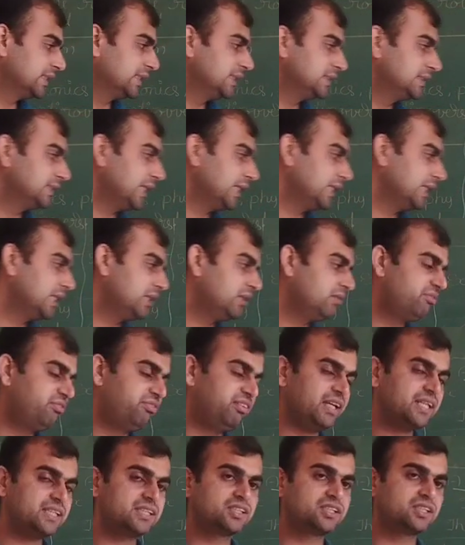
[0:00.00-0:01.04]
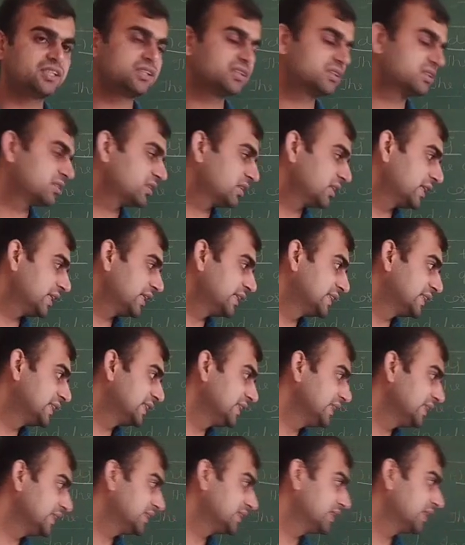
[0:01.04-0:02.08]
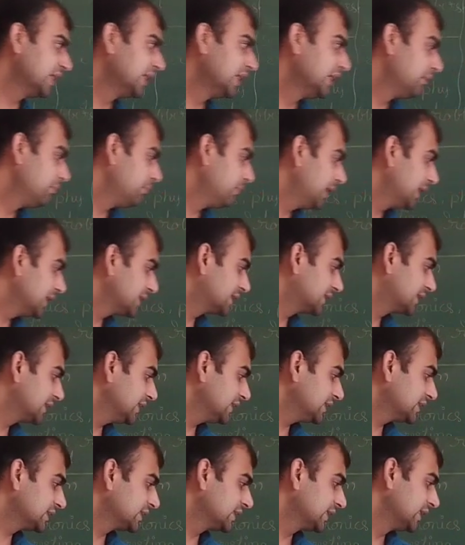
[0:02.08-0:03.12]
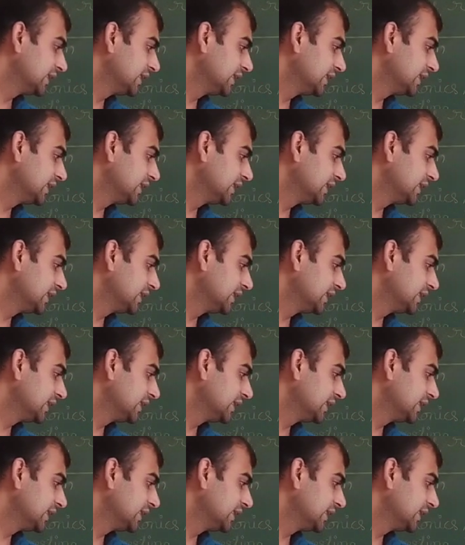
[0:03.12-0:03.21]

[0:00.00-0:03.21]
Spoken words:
is an infectious disease. Muscles